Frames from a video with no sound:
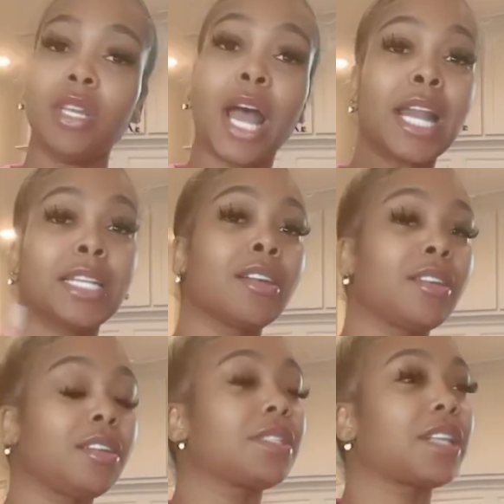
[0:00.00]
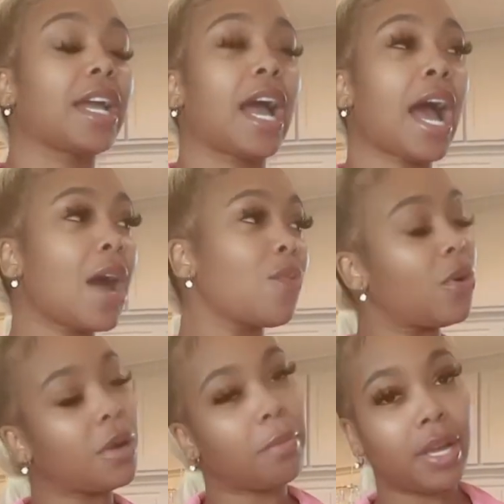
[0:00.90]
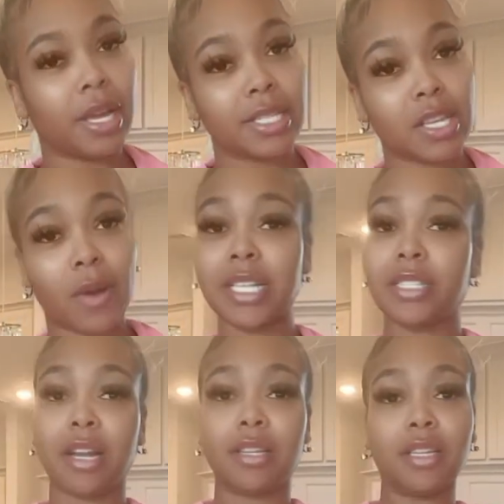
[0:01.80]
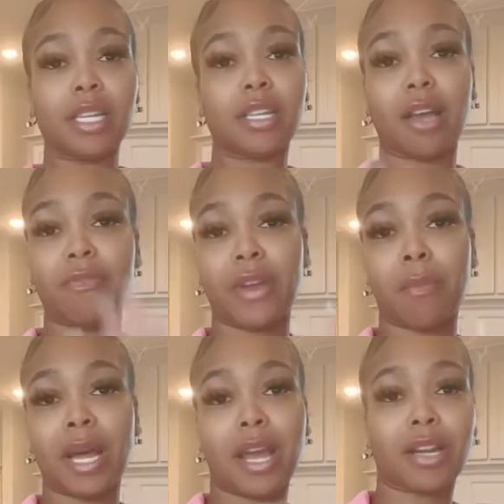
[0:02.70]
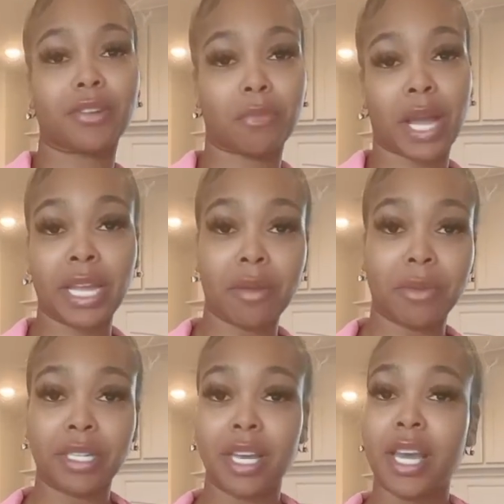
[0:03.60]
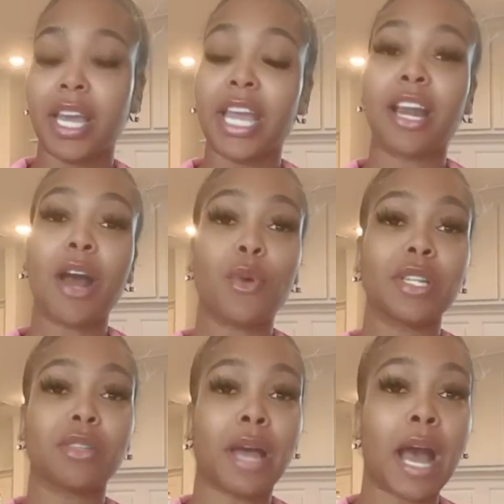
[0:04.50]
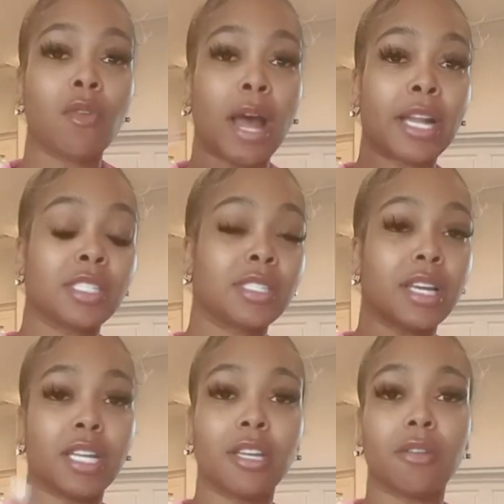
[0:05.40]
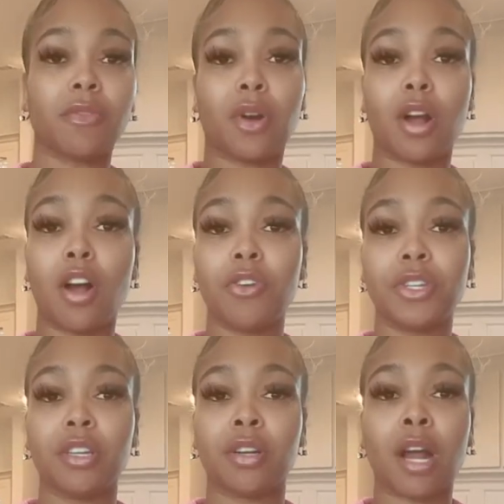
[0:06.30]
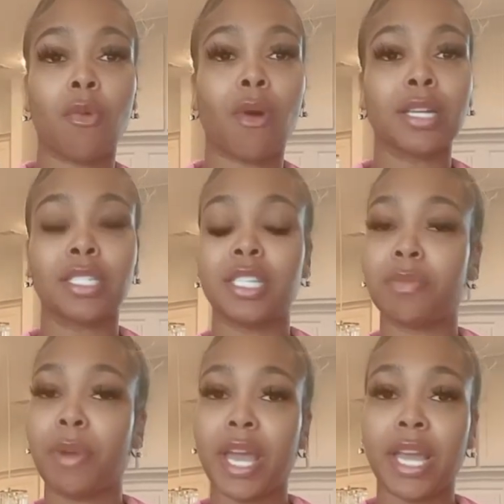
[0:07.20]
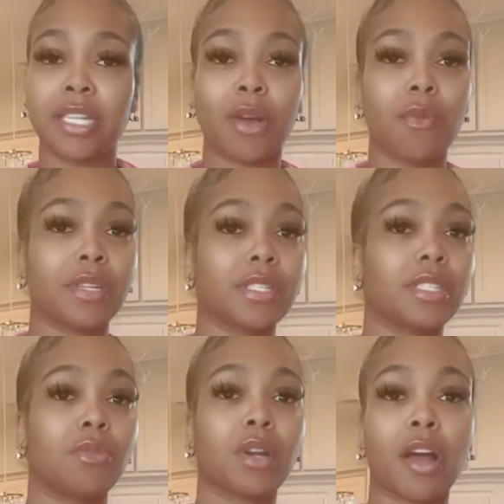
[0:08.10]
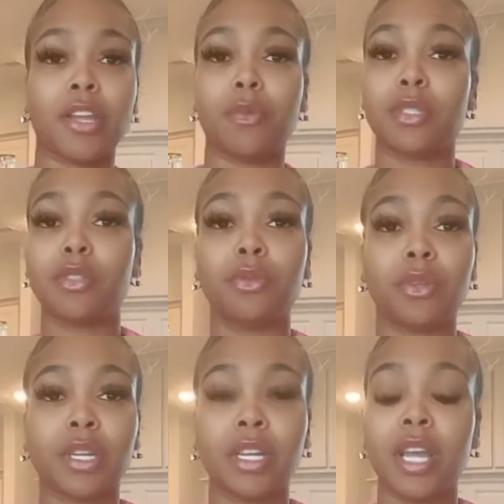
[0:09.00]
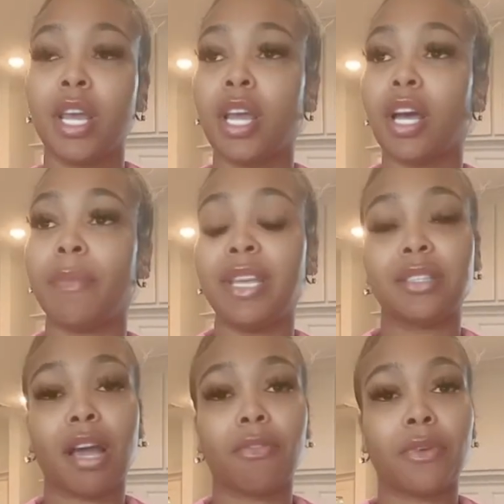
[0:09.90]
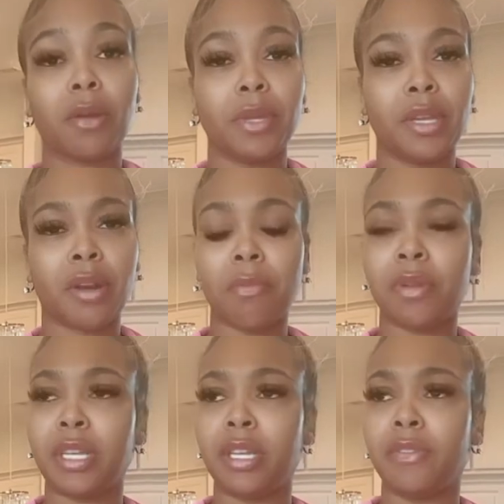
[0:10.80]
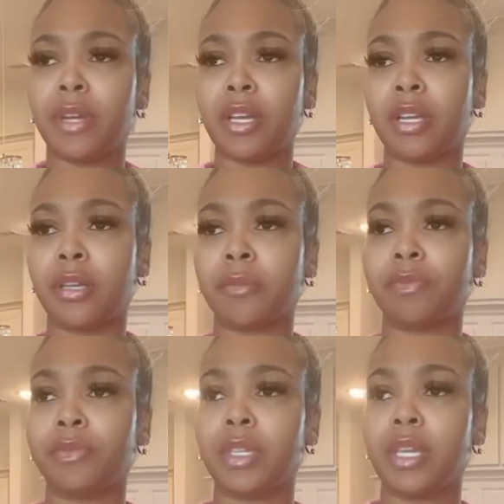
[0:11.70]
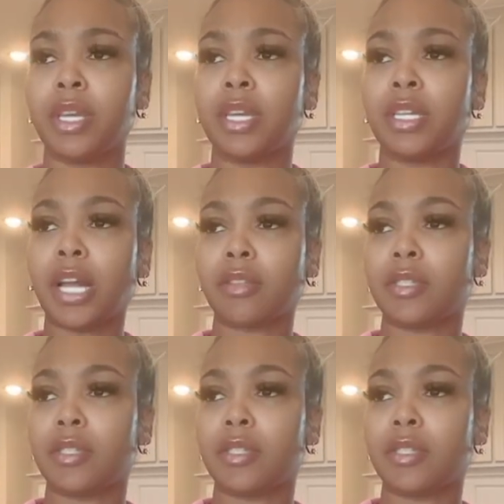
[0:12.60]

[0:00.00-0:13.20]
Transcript: I literally was like, I want a butt. So I started looking, and I found my doctor in Miami. And I went to I studied him for a whole year. I watched his page. I wanted to see what all he was doing. He's not from here. I believe Dr.